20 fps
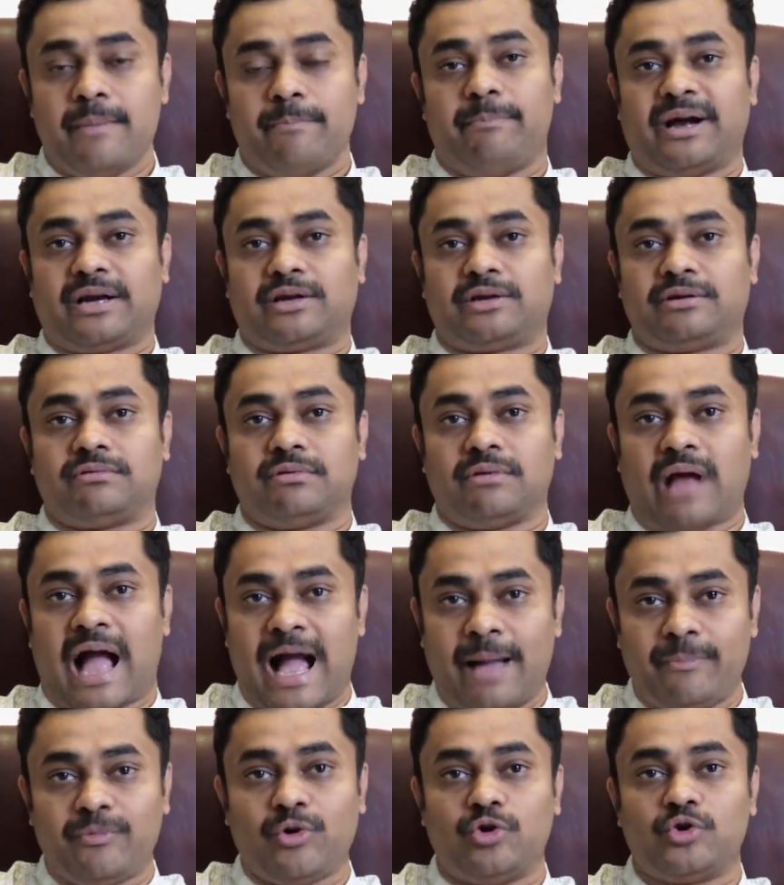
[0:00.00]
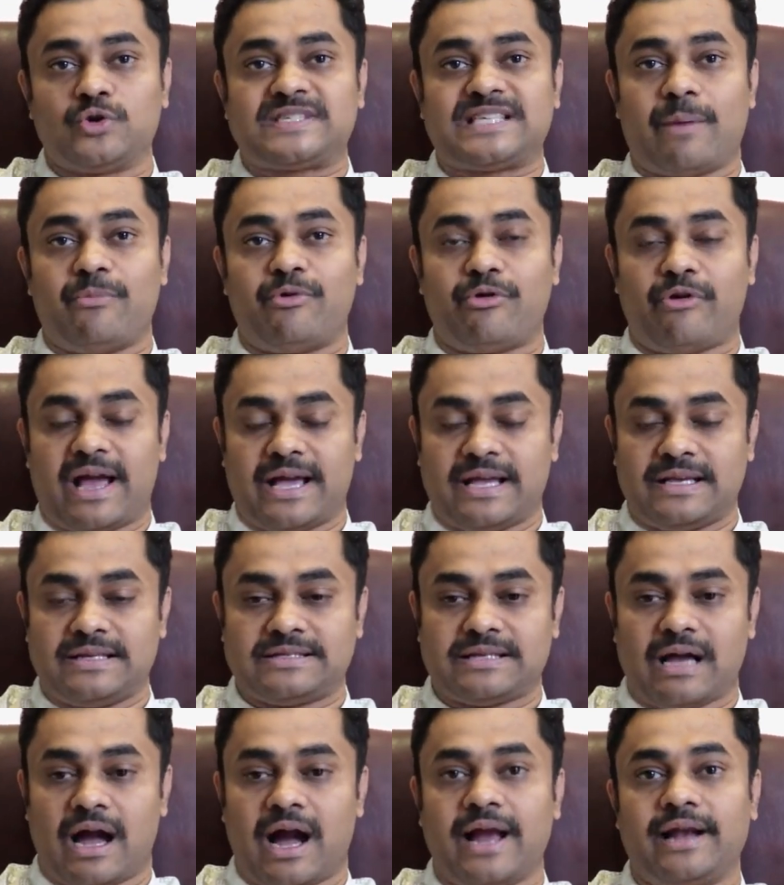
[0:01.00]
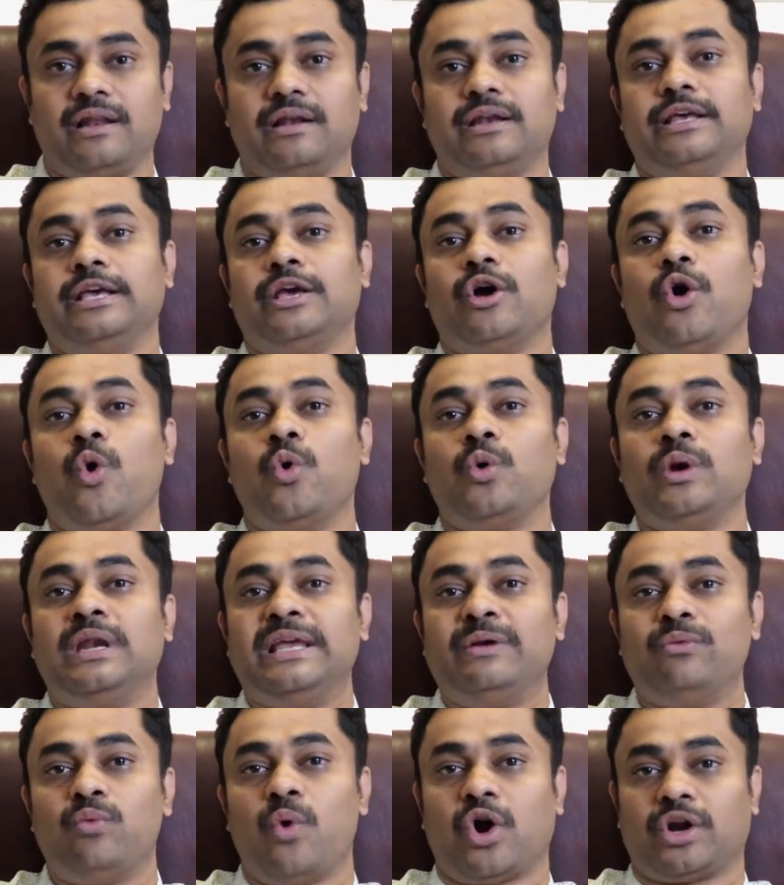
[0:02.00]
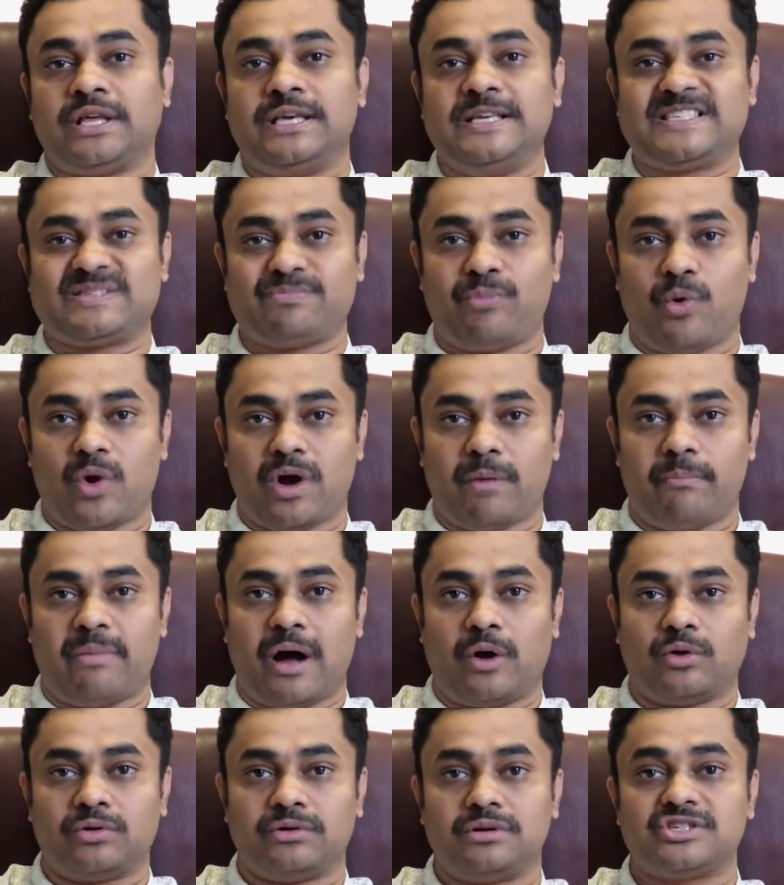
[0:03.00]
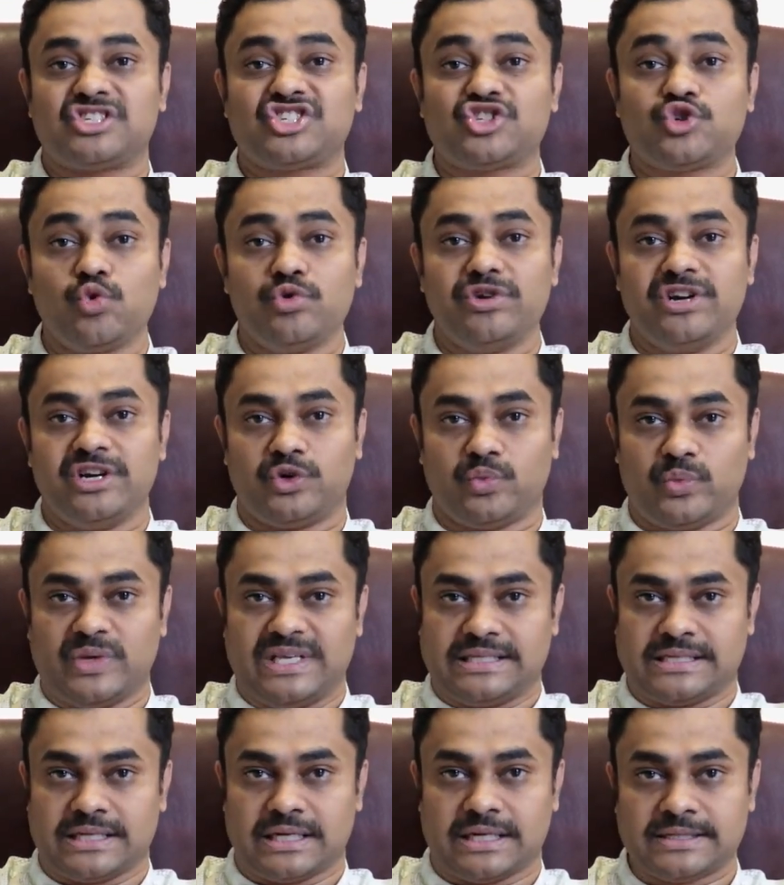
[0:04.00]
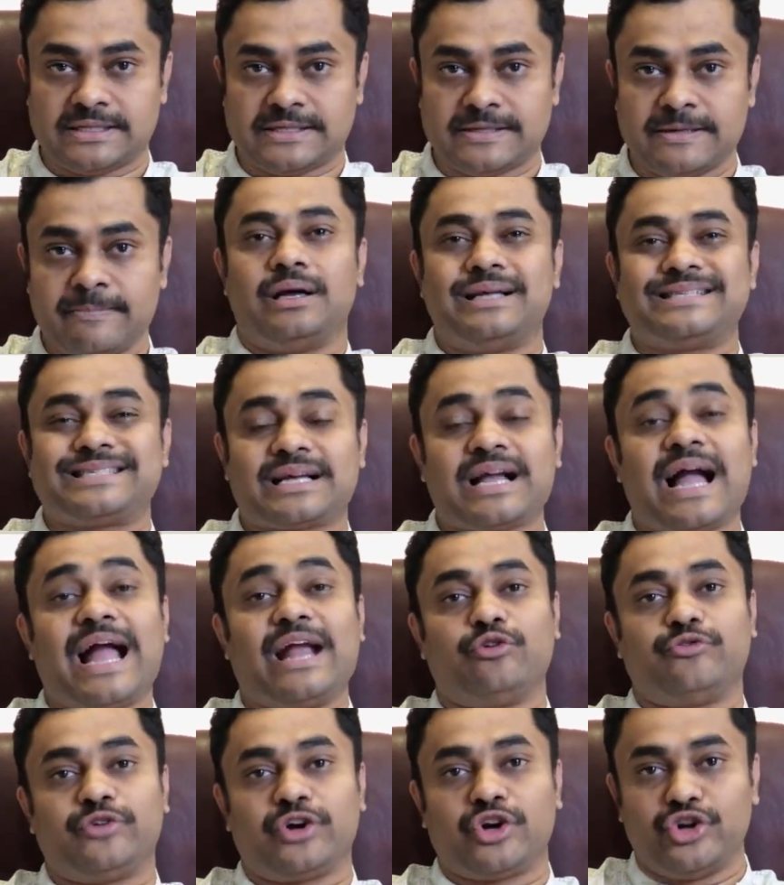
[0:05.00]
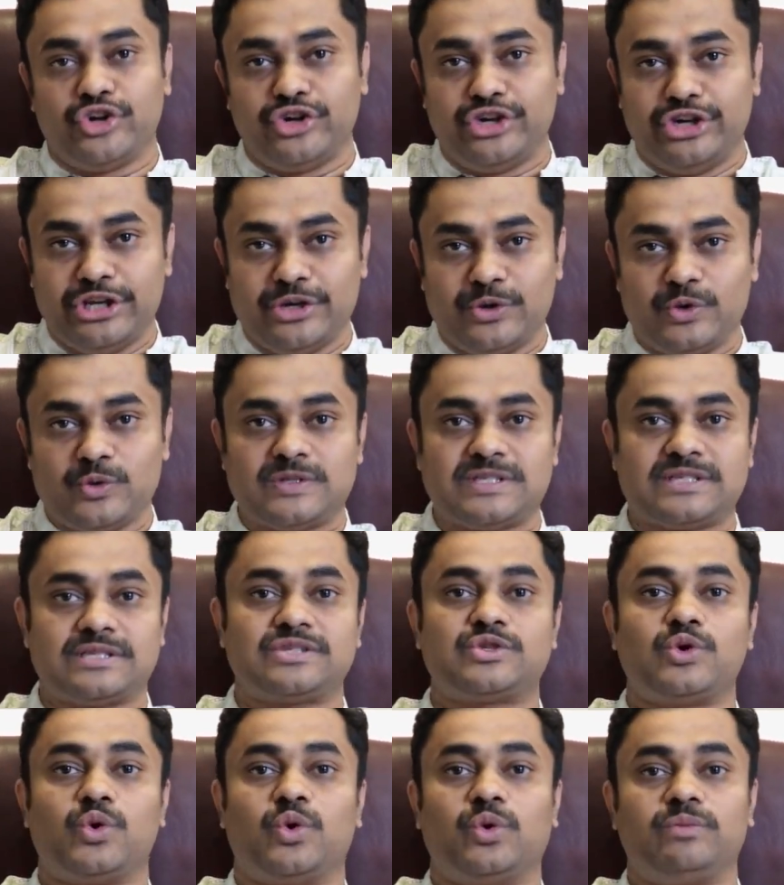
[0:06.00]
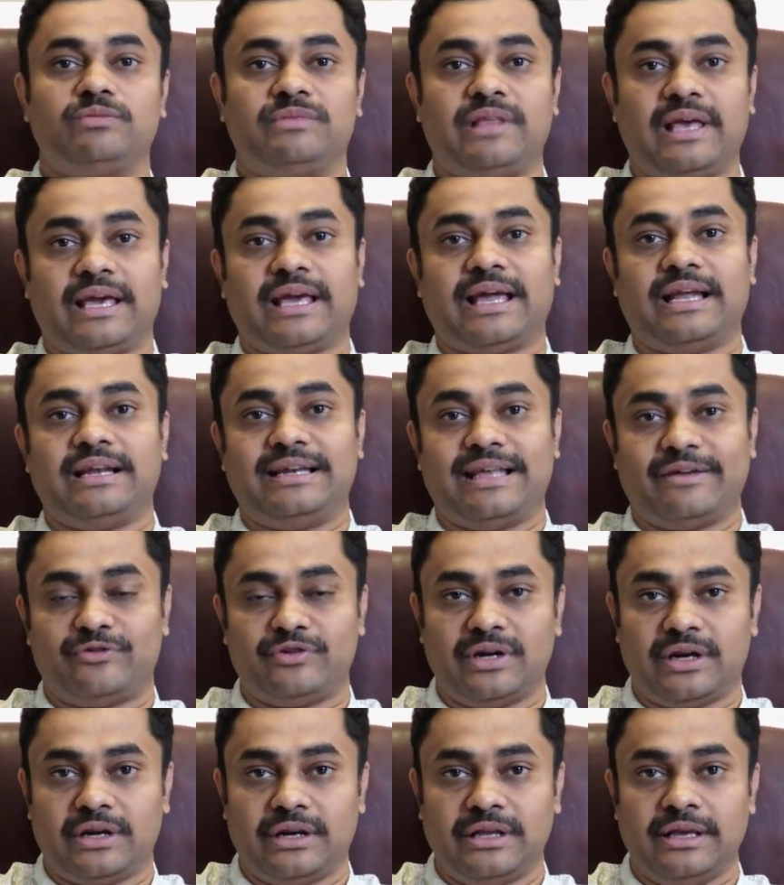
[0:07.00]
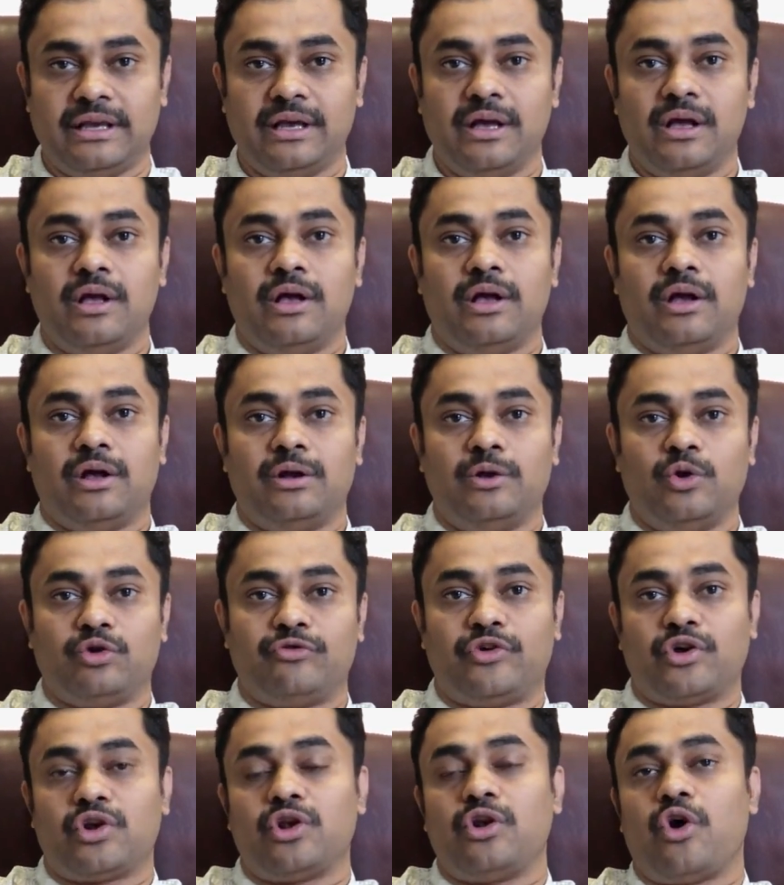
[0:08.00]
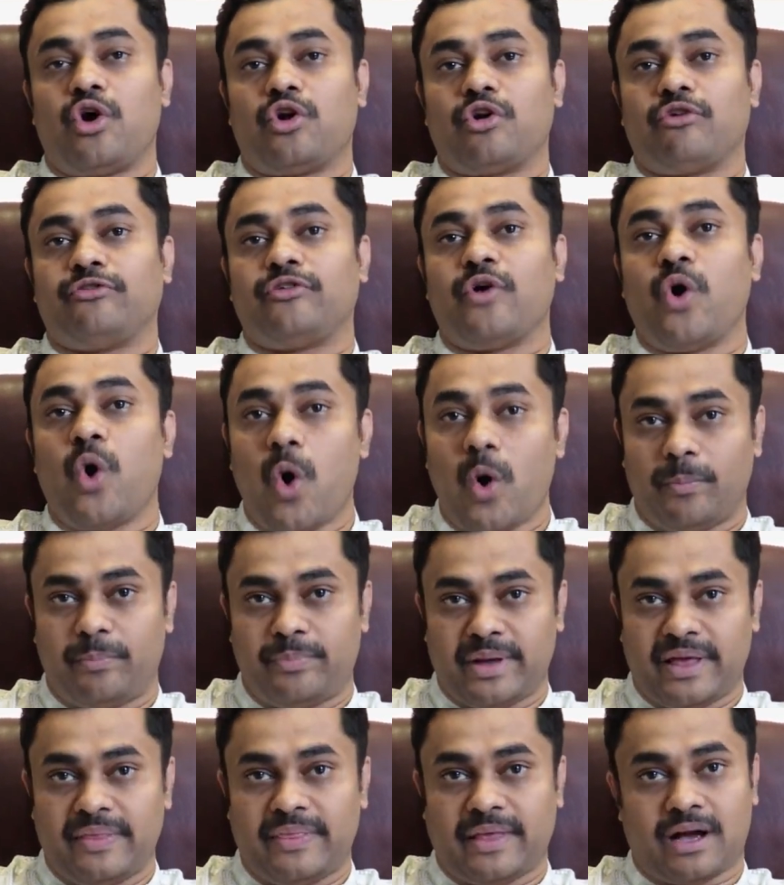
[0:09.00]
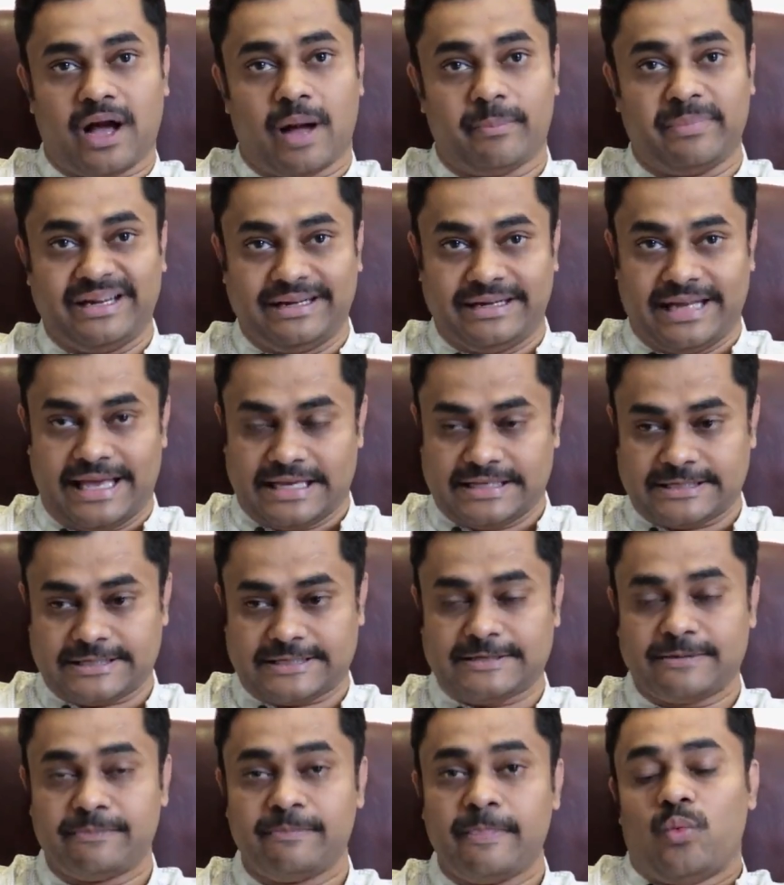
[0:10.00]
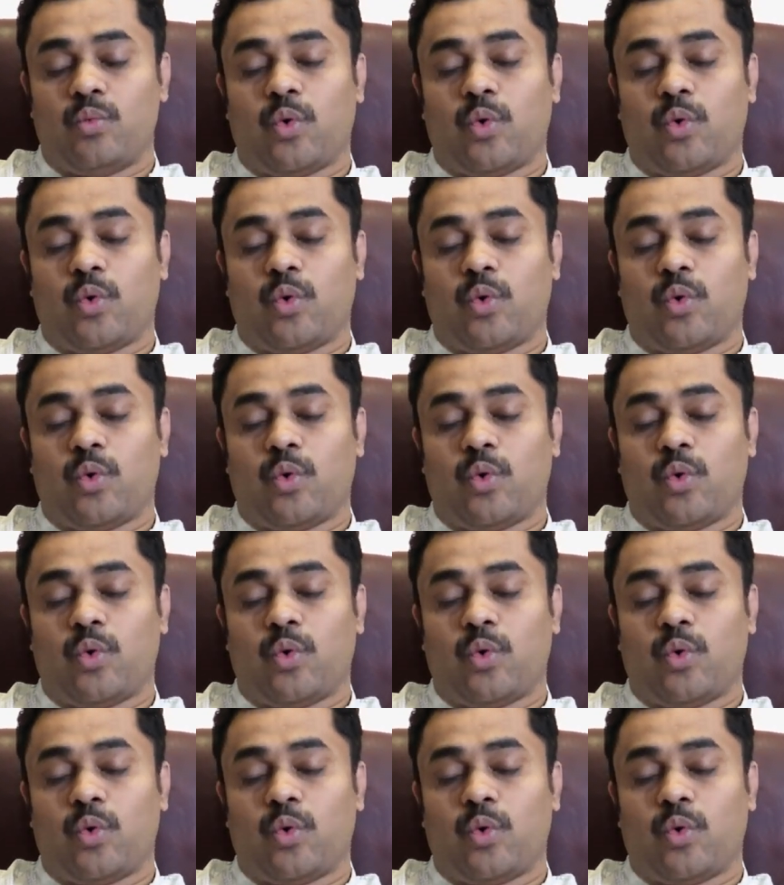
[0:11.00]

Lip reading: But I'm going to summarize ideally only what he spoke about student visas. It's a kind of a good news, so they can definitely look for a lot of hope in the coming days.